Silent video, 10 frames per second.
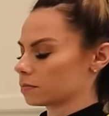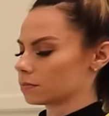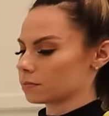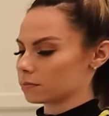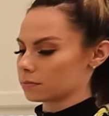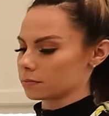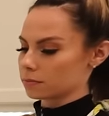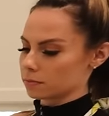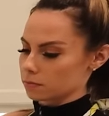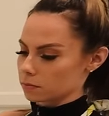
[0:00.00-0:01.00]

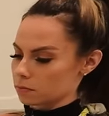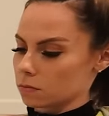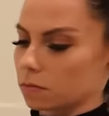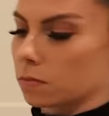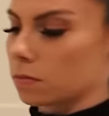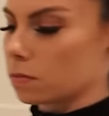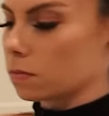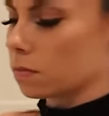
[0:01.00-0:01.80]
Nobody speaks.